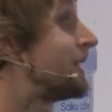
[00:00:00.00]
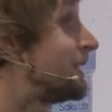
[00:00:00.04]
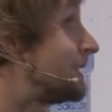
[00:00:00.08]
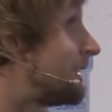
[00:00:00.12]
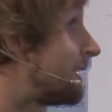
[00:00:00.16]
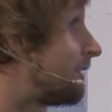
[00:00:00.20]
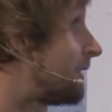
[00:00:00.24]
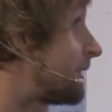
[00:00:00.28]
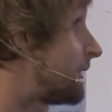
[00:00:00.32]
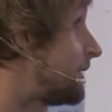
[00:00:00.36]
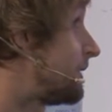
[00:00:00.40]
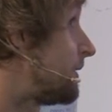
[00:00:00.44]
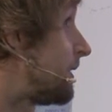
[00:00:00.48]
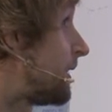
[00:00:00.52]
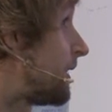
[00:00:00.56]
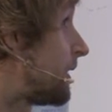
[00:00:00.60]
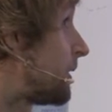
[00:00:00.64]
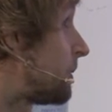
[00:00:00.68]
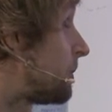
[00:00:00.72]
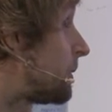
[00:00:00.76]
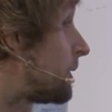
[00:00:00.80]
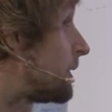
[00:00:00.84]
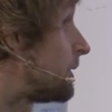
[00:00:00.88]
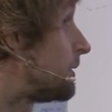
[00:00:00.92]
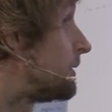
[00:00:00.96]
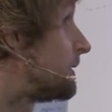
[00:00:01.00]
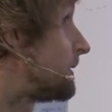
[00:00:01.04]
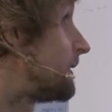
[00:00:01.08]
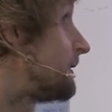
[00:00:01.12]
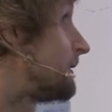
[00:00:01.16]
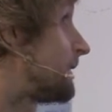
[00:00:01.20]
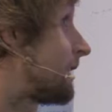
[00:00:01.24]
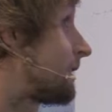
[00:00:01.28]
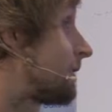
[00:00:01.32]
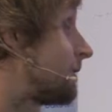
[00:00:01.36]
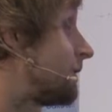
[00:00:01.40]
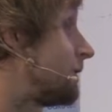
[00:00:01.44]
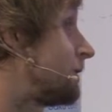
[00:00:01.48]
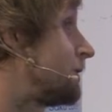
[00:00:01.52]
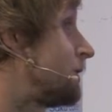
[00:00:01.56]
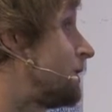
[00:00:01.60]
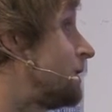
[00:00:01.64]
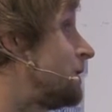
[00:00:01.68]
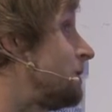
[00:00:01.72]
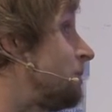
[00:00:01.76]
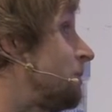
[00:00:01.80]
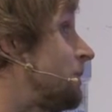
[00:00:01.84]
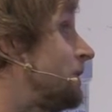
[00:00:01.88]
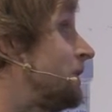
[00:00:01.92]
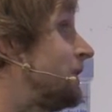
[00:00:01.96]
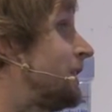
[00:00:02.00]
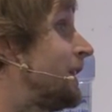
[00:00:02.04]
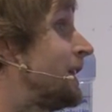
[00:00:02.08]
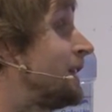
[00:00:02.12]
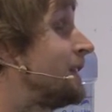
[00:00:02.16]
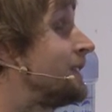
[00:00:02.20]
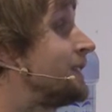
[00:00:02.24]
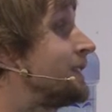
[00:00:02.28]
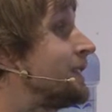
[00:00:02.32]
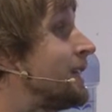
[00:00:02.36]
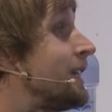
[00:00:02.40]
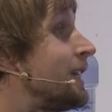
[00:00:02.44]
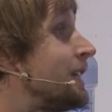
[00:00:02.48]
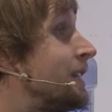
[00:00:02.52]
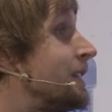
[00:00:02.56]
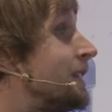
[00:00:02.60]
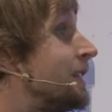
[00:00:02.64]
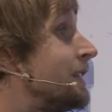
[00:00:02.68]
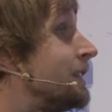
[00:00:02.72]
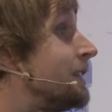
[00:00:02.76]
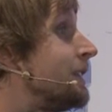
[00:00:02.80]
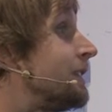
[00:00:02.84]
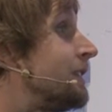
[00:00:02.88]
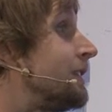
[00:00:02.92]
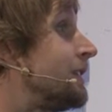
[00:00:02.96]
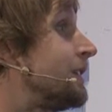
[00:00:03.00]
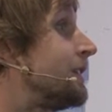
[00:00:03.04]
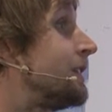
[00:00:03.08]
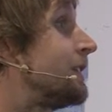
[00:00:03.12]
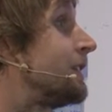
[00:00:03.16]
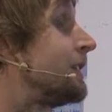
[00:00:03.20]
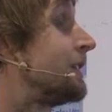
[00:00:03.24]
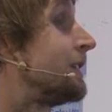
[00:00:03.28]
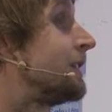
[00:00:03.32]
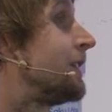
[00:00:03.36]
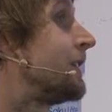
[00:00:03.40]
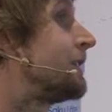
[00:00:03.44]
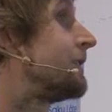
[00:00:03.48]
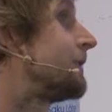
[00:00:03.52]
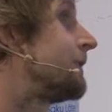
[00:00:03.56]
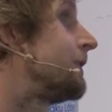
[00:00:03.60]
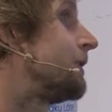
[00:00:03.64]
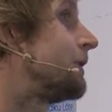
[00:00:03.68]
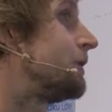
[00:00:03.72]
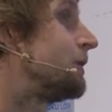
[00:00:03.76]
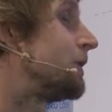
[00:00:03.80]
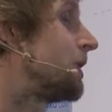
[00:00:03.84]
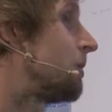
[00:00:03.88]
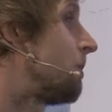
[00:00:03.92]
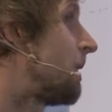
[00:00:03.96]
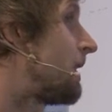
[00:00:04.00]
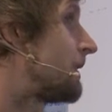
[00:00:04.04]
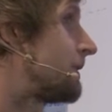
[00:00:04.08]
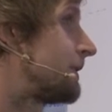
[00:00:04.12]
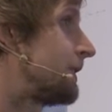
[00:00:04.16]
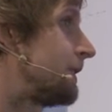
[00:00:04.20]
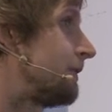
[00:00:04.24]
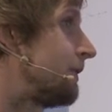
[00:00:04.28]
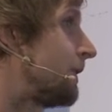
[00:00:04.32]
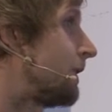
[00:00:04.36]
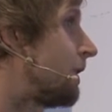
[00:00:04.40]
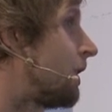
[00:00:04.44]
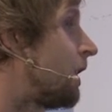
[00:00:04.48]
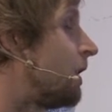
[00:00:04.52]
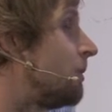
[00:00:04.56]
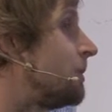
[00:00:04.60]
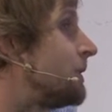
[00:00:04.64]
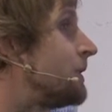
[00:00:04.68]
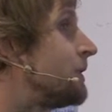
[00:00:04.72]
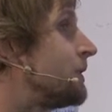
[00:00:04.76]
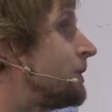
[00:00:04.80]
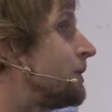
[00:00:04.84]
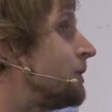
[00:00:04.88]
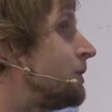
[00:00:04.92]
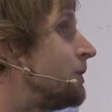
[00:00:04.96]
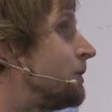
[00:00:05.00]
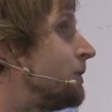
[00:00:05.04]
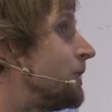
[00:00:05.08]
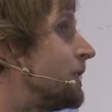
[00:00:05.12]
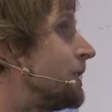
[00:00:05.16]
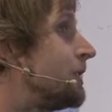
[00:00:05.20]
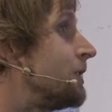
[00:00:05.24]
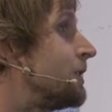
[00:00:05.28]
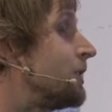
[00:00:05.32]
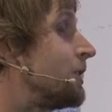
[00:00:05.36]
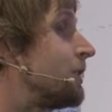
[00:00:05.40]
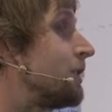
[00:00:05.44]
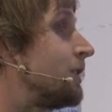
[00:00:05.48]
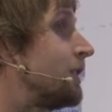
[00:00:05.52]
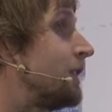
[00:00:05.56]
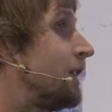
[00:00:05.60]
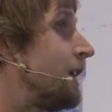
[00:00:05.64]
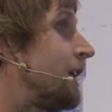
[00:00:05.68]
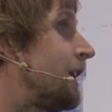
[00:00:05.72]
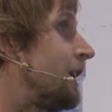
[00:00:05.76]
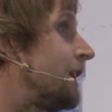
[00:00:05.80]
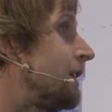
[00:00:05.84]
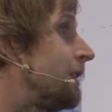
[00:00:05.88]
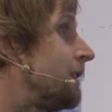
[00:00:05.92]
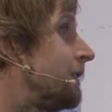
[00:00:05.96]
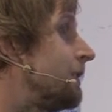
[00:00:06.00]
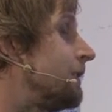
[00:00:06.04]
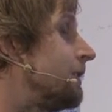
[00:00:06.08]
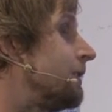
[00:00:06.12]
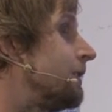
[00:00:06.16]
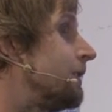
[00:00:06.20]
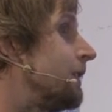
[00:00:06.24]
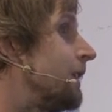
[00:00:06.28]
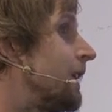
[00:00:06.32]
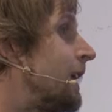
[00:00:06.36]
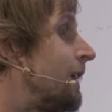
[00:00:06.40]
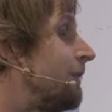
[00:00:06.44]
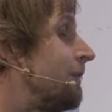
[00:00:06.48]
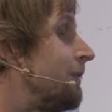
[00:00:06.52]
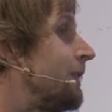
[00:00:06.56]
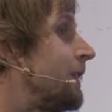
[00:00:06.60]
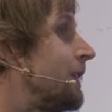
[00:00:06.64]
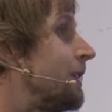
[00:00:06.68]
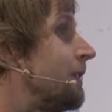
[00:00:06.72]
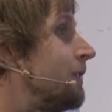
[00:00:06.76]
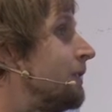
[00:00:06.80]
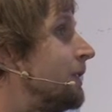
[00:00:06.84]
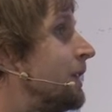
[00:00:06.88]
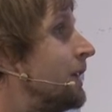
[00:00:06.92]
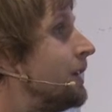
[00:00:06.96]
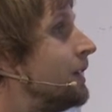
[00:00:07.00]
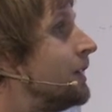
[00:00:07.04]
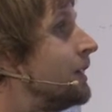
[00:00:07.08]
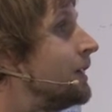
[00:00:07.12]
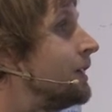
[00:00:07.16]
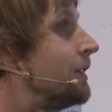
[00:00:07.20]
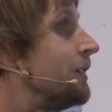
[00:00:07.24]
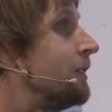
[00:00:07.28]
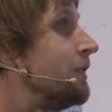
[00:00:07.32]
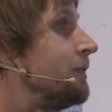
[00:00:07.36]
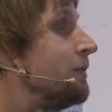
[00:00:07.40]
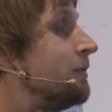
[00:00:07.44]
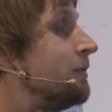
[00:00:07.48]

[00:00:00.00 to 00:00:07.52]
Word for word: say directly that they don't want to use these technologies, but they say that uh, there's no capacity for carbon storage in Latvia in a